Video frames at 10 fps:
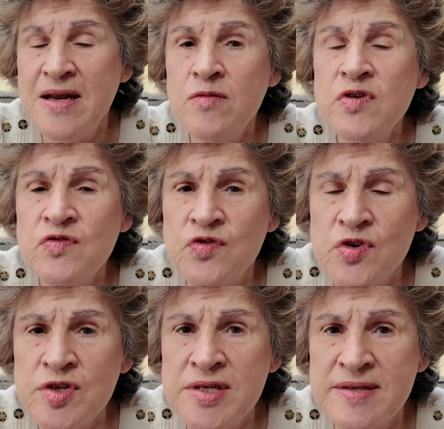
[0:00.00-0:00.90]
And it was
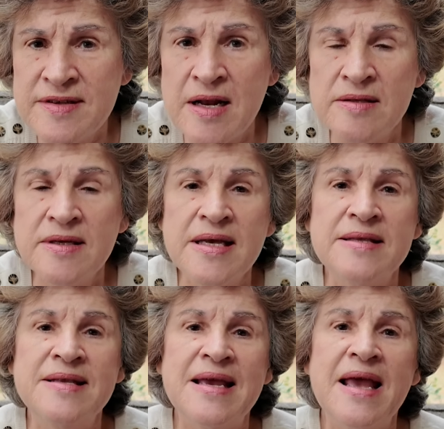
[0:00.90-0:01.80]
first settled
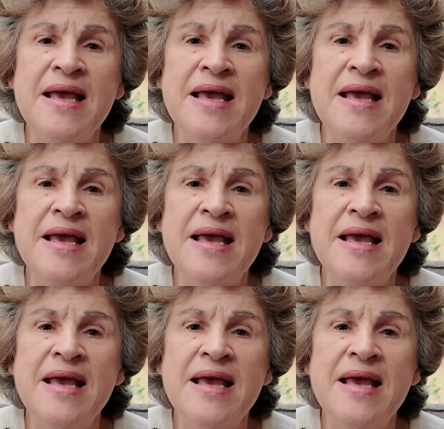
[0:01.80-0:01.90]
in the